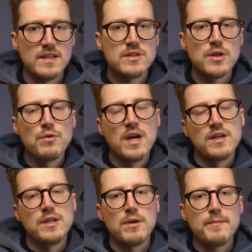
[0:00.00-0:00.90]
and so
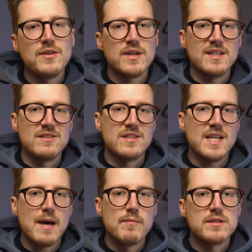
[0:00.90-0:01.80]
you want to be looking at the
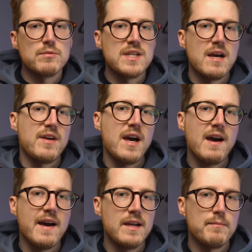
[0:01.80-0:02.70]
tablets which have a
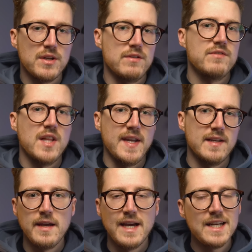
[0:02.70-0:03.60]
high amount of likes.